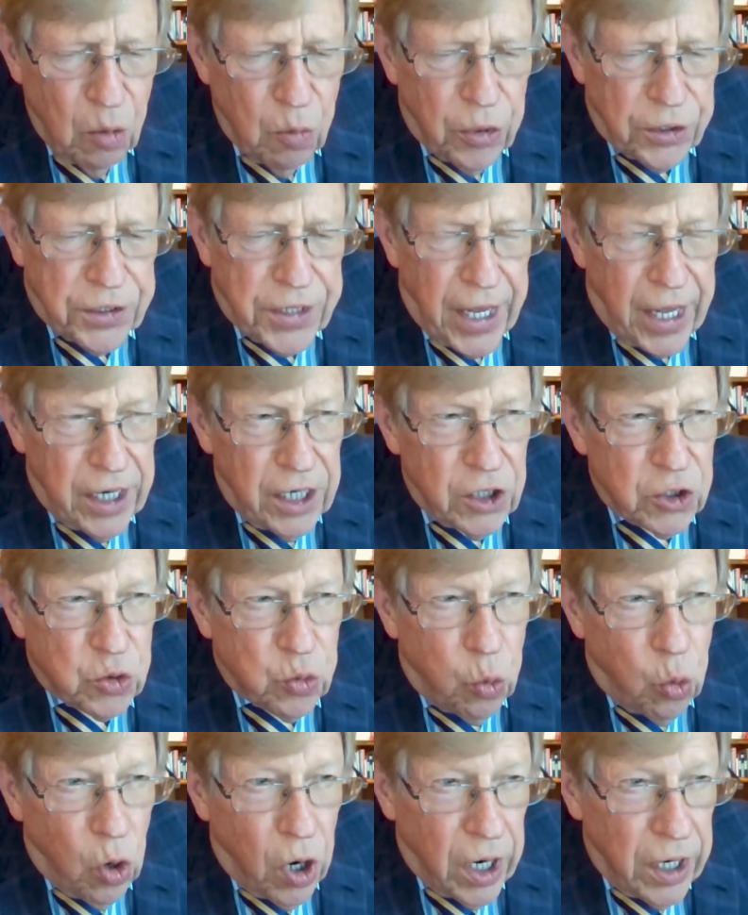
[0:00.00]
But that is
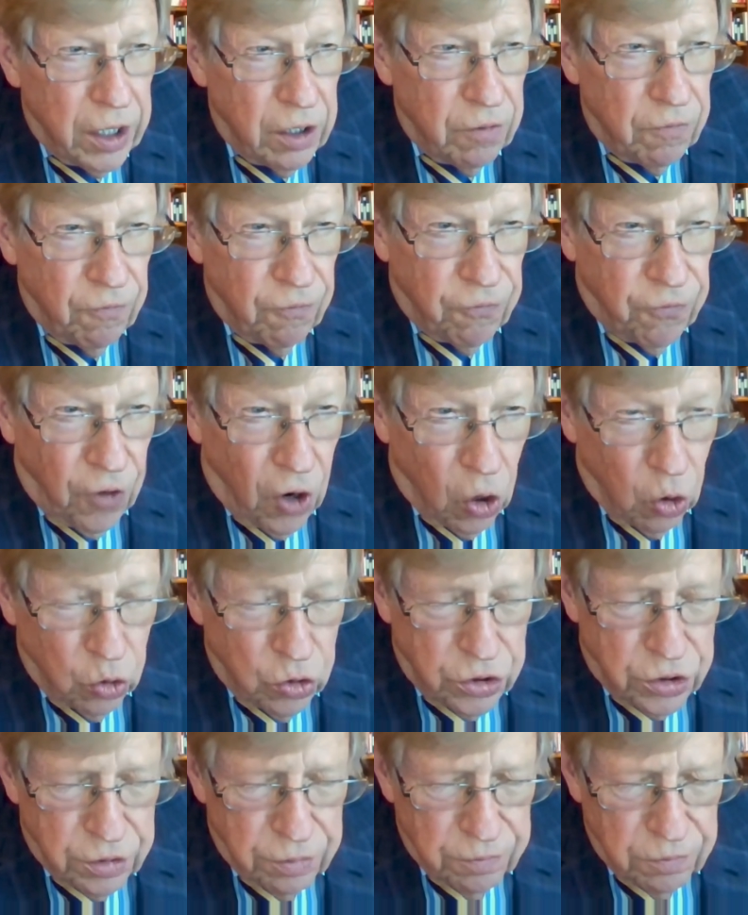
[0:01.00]
one
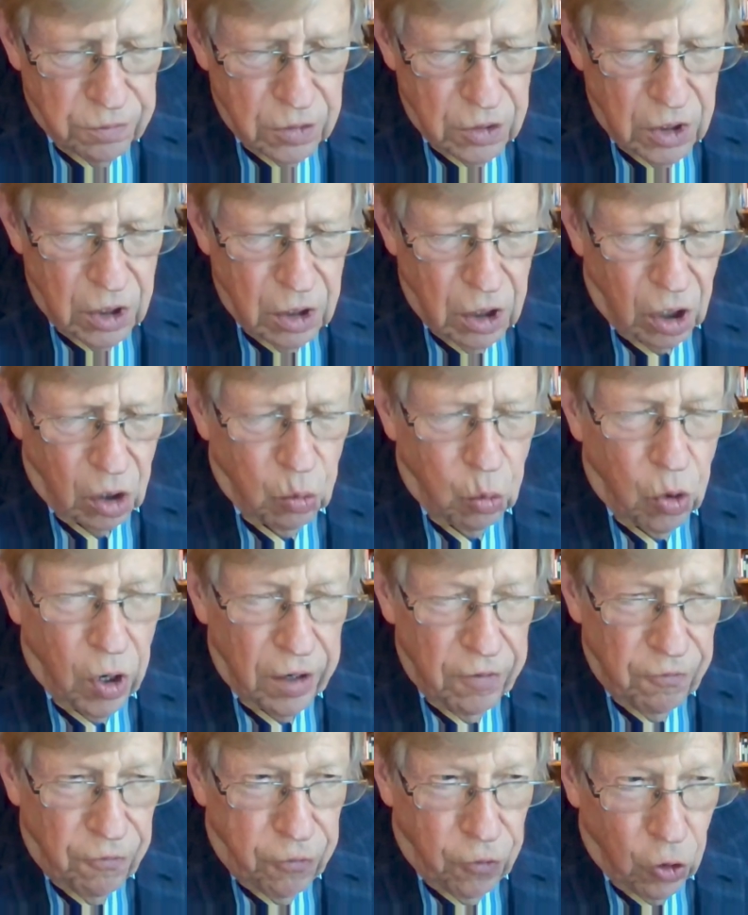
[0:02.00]
vote or
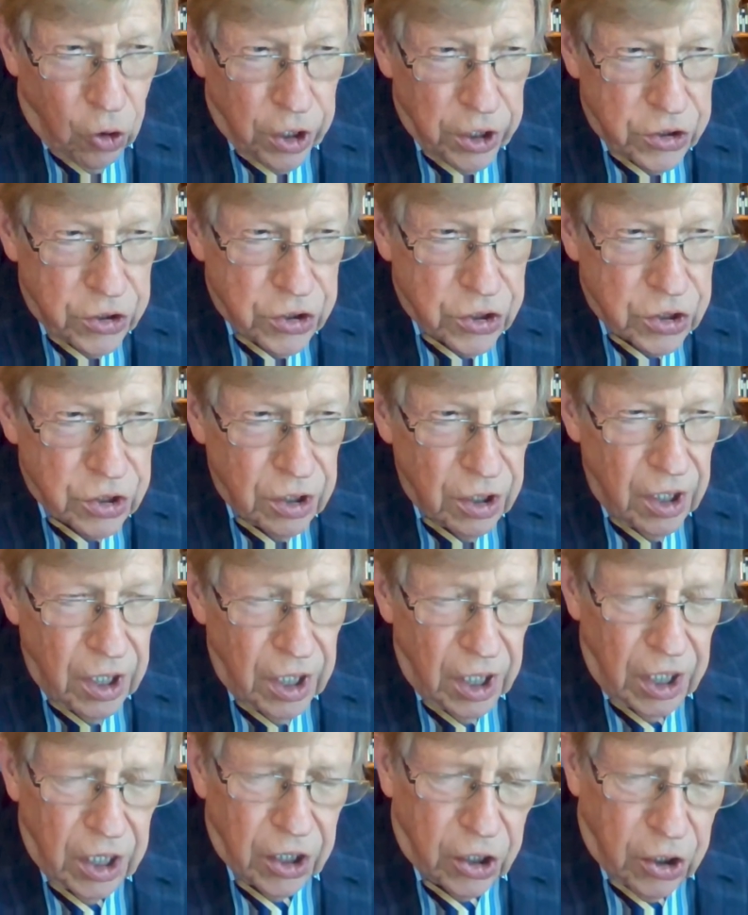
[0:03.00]
one voice
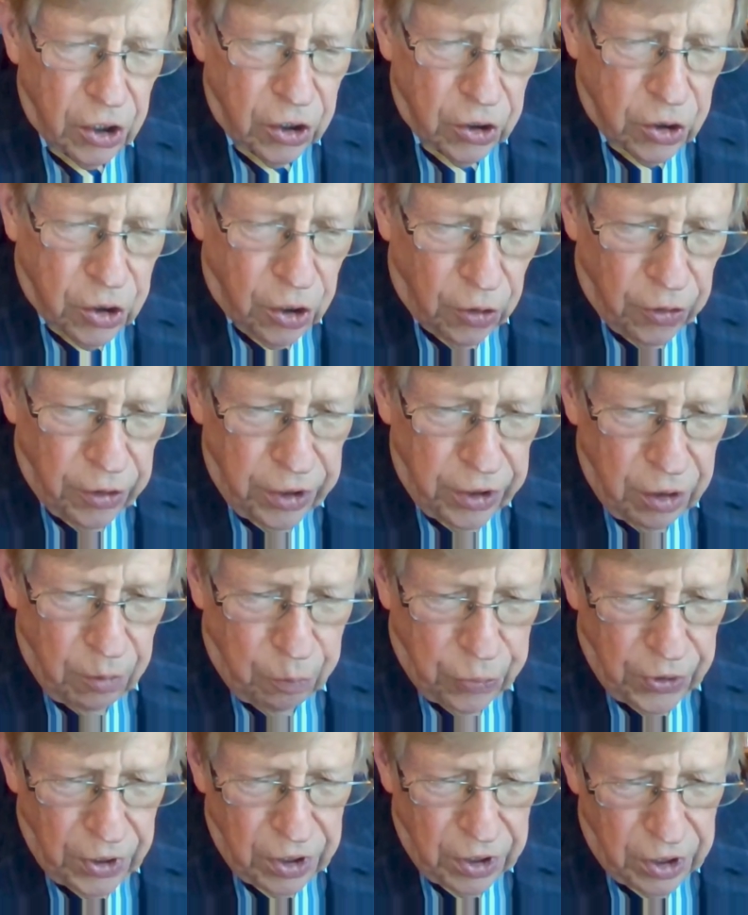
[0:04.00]
in a concurring
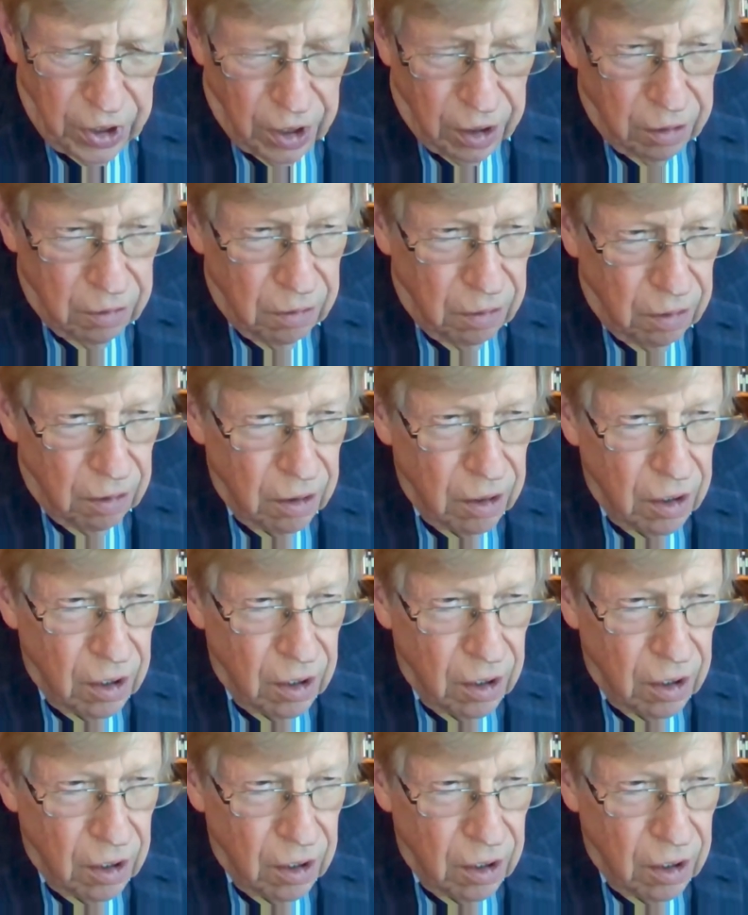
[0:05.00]
opinion.